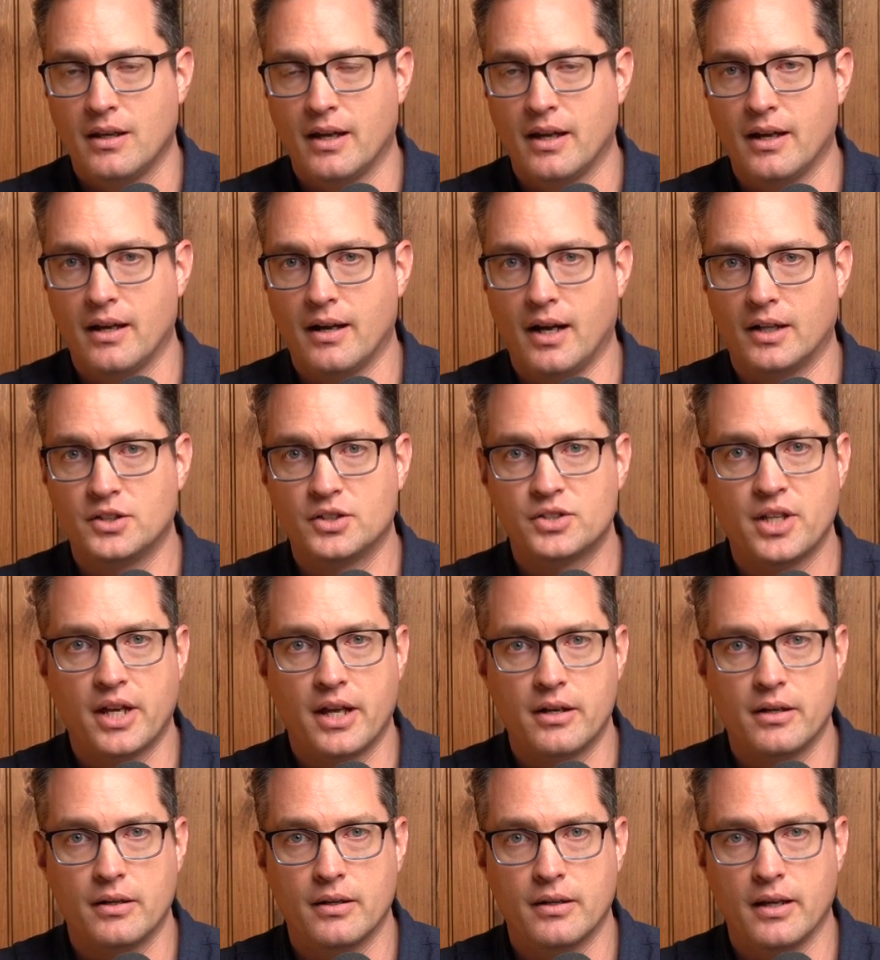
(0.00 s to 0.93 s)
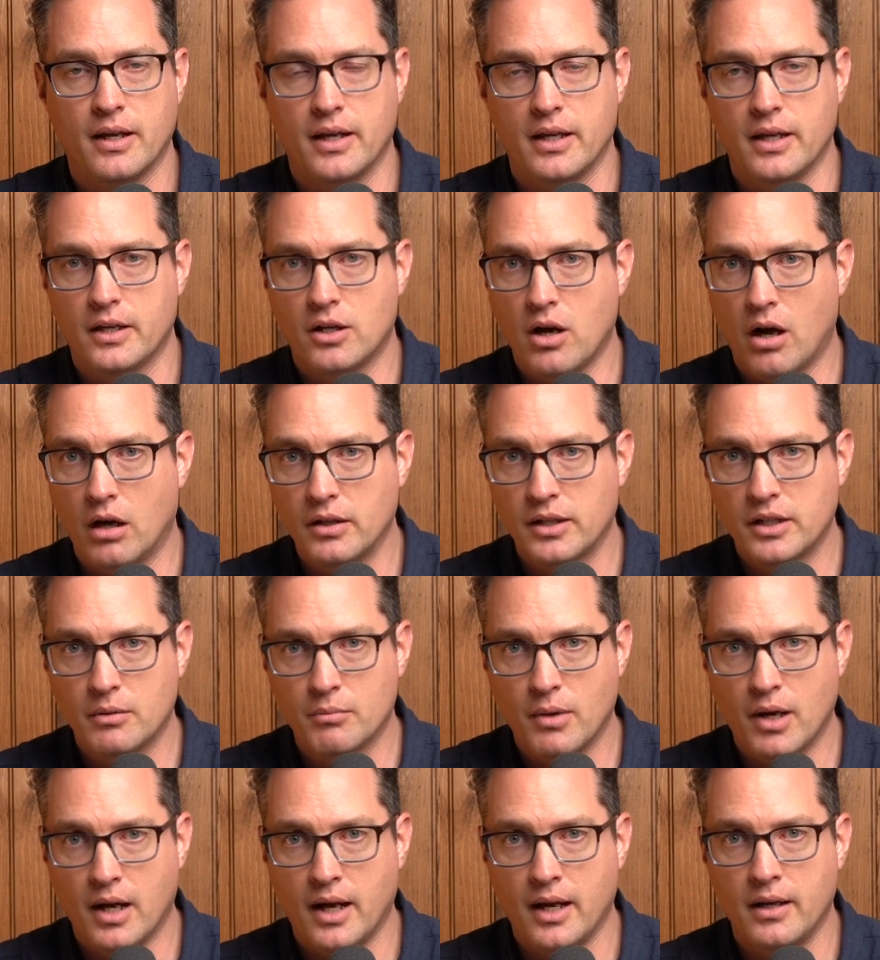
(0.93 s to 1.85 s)
I just had a colleague of
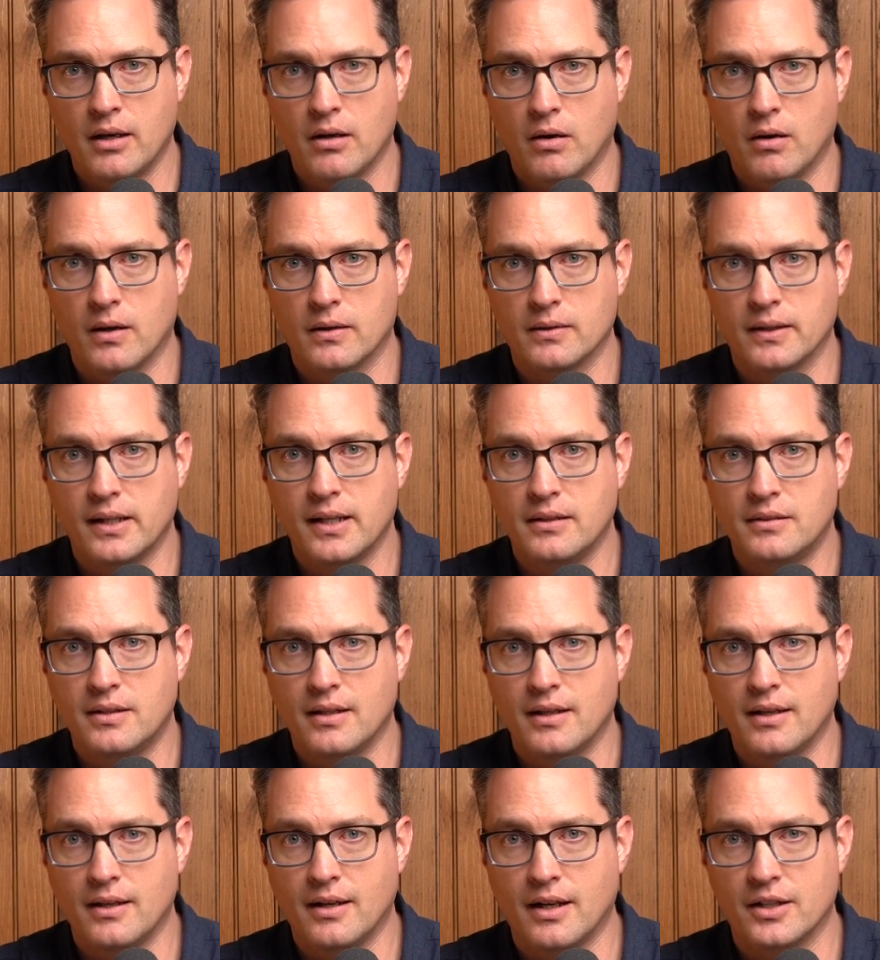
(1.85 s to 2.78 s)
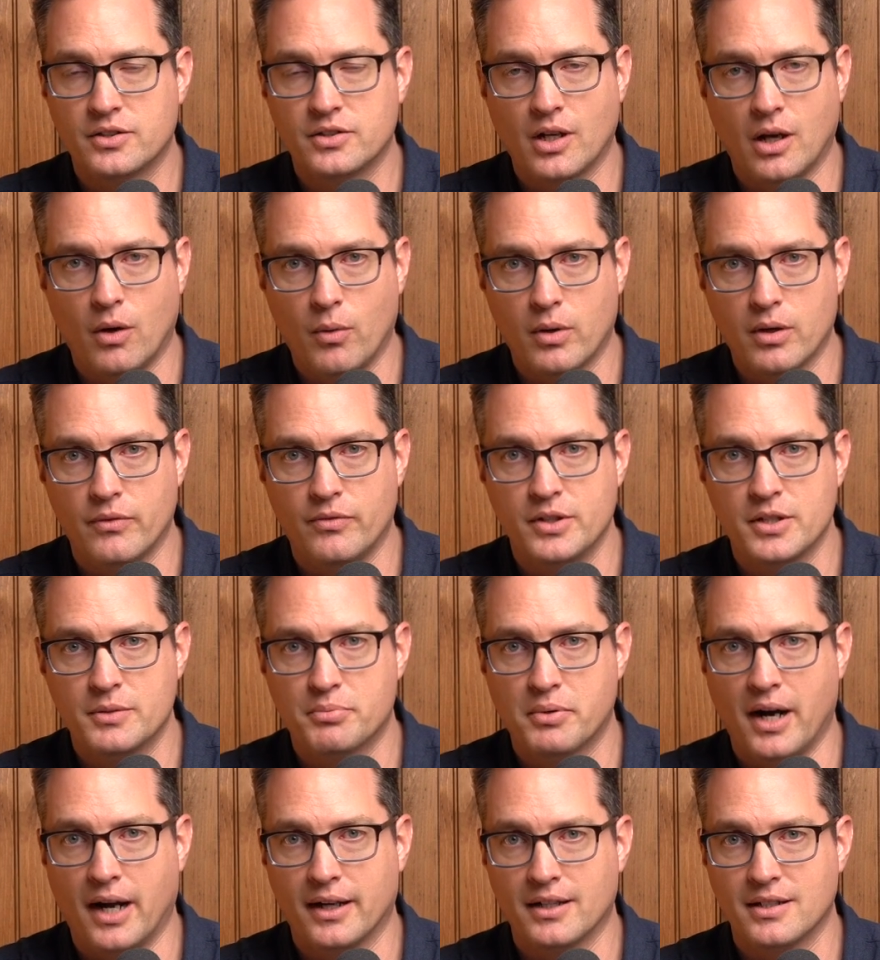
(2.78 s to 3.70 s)
mine on LinkedIn. I saw one of his
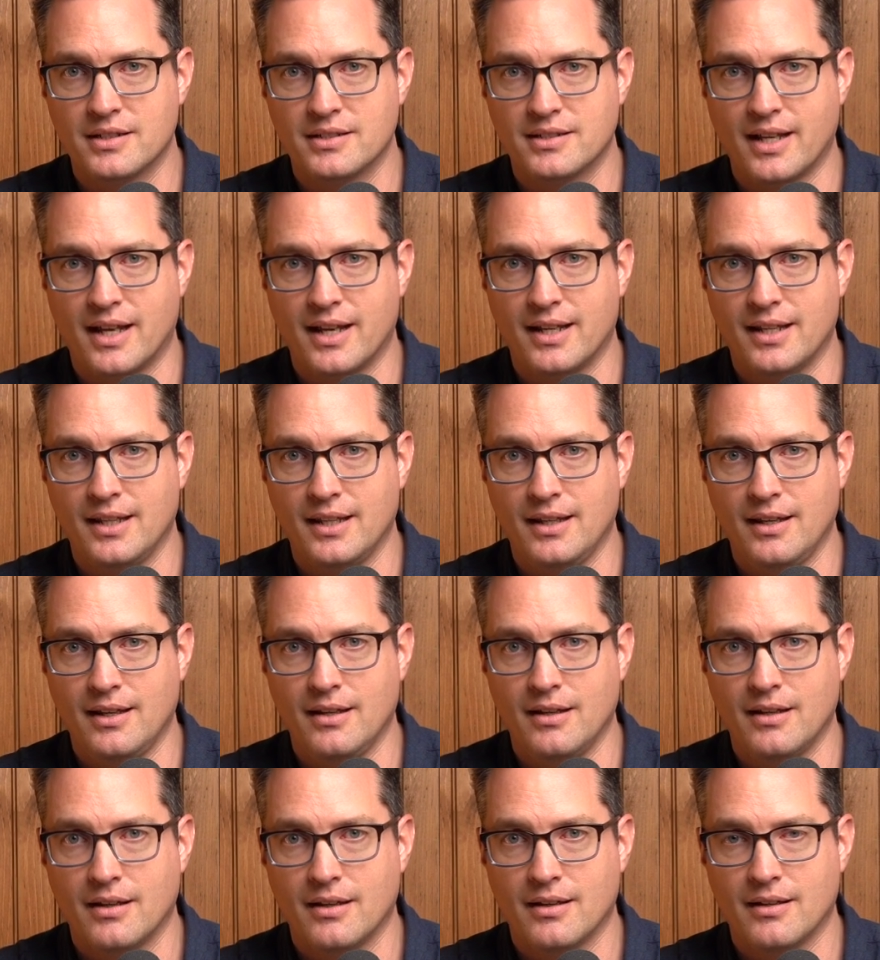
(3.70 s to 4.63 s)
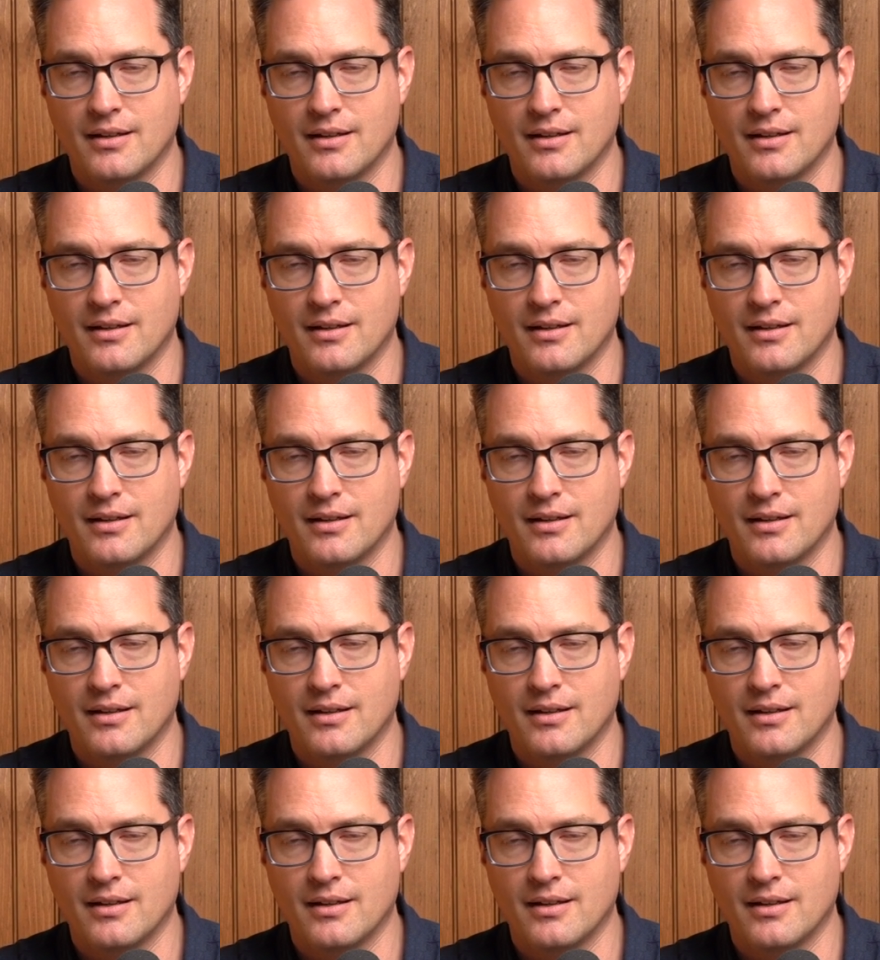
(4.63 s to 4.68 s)
practices that he